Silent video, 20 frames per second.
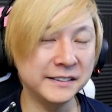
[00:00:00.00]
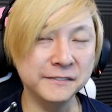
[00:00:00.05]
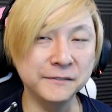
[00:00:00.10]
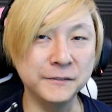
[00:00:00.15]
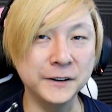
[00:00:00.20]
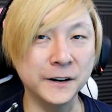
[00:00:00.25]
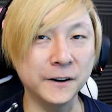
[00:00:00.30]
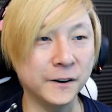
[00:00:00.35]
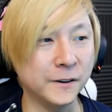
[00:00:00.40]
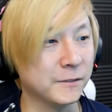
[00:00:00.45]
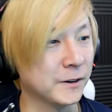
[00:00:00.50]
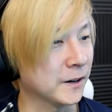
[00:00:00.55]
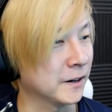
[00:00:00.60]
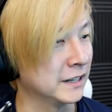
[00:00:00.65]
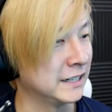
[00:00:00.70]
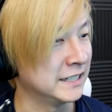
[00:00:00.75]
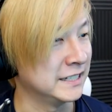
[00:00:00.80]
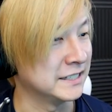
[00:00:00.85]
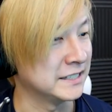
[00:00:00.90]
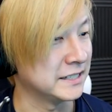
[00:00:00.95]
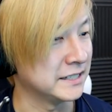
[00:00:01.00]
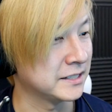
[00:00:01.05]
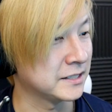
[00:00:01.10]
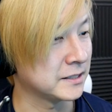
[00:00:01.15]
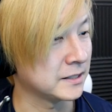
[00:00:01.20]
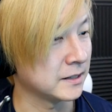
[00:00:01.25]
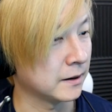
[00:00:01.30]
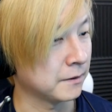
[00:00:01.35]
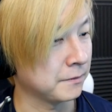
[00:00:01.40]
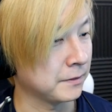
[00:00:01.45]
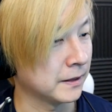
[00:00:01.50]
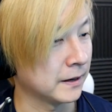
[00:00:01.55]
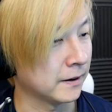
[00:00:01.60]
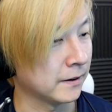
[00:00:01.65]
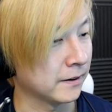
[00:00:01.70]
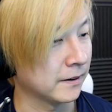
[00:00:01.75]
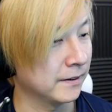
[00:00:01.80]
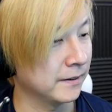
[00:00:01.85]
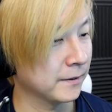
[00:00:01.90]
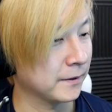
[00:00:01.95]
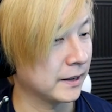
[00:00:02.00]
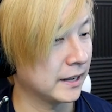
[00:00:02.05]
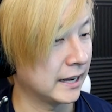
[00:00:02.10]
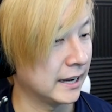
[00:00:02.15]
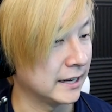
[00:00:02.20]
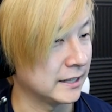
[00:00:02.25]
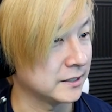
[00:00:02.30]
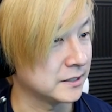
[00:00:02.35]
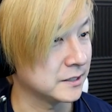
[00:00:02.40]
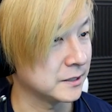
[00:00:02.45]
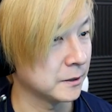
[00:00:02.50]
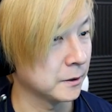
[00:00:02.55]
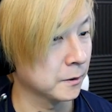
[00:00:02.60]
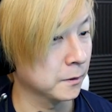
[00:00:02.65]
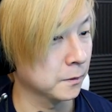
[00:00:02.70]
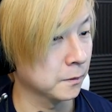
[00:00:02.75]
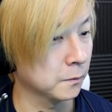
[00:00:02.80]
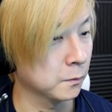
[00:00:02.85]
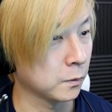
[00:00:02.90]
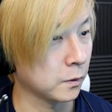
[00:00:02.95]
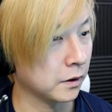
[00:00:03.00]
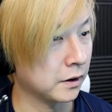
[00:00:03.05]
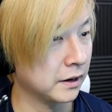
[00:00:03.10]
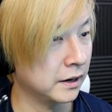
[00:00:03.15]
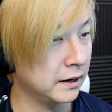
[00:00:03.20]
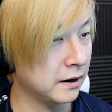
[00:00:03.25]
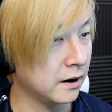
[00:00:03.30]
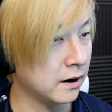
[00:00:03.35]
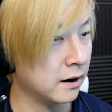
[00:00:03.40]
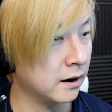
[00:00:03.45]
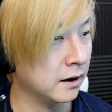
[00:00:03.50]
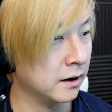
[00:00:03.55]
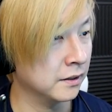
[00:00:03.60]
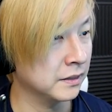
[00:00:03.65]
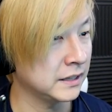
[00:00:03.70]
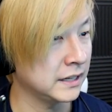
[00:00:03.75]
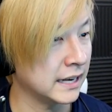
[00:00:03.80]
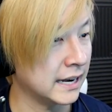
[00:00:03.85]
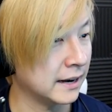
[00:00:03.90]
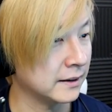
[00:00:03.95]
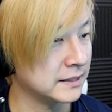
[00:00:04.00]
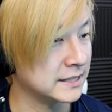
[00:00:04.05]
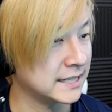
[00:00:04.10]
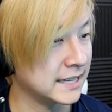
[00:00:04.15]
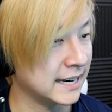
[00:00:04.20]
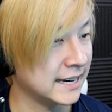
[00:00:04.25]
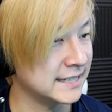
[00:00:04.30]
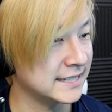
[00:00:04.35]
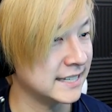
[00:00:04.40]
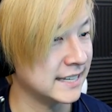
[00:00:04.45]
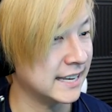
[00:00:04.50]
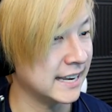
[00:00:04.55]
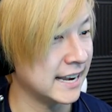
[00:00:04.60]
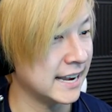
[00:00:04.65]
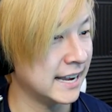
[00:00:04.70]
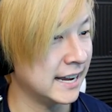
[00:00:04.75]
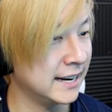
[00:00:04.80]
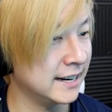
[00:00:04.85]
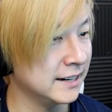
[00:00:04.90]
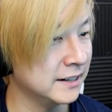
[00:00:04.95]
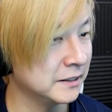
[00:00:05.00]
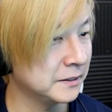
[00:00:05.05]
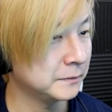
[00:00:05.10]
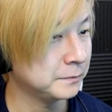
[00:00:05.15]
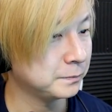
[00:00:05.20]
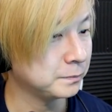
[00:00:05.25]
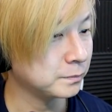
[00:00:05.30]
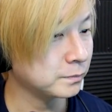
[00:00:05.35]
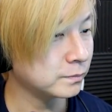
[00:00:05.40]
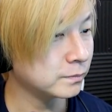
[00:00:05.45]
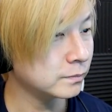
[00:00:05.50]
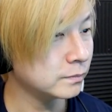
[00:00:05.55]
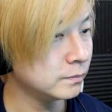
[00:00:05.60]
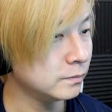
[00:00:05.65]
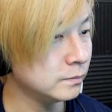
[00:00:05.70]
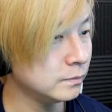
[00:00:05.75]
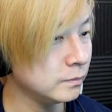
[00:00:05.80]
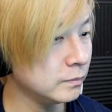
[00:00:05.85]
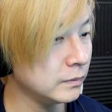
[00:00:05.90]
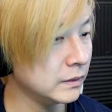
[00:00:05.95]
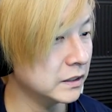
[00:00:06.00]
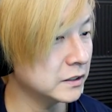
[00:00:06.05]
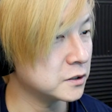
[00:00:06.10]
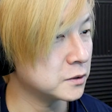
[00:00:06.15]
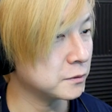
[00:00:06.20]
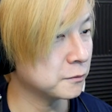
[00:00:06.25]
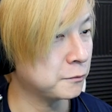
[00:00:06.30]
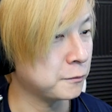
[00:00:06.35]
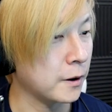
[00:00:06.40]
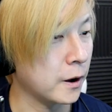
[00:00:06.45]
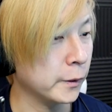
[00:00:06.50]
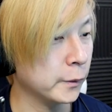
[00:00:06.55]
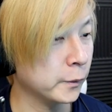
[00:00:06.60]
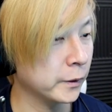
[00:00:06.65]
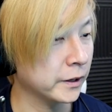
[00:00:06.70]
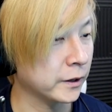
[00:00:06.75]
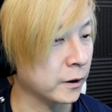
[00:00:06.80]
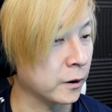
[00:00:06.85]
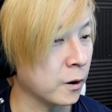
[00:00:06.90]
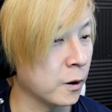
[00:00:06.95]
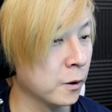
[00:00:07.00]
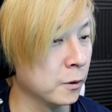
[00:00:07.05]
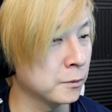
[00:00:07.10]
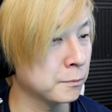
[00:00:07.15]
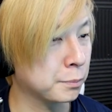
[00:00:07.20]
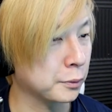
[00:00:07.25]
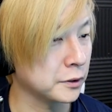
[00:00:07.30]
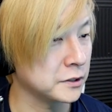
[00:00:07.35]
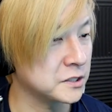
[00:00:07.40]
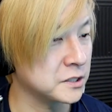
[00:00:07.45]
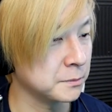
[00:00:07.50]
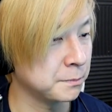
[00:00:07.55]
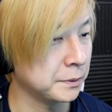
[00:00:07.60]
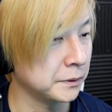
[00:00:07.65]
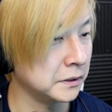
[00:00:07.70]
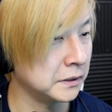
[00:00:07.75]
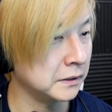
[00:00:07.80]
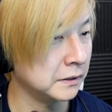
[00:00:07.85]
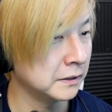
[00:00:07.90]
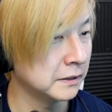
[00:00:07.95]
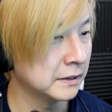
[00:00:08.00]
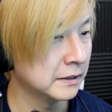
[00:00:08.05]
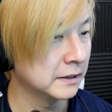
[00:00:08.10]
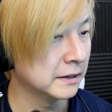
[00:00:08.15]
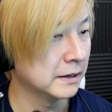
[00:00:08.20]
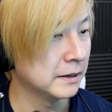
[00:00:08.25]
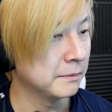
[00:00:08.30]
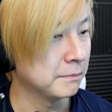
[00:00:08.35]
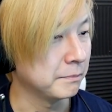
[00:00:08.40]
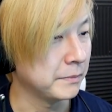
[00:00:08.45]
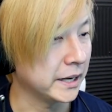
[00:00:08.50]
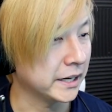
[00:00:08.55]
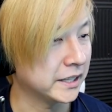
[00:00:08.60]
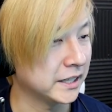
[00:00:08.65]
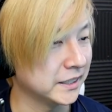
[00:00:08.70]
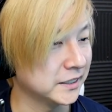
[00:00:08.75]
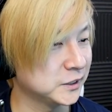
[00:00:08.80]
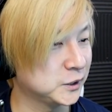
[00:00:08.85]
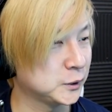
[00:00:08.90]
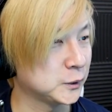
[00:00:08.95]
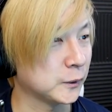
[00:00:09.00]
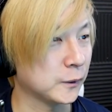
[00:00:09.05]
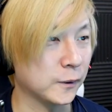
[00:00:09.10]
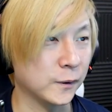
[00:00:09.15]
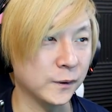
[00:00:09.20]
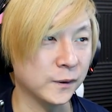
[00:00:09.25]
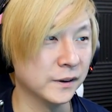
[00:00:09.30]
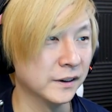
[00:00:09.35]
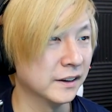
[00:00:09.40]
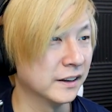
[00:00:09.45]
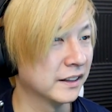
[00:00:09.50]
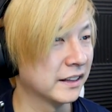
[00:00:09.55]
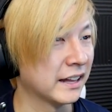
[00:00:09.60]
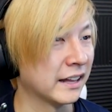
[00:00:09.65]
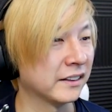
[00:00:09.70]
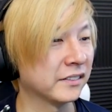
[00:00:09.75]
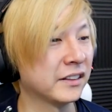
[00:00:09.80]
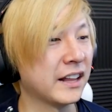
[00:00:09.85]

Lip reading: Very, very easy stuff there. Okay, so working on the outsides again, following our own principle, making sure that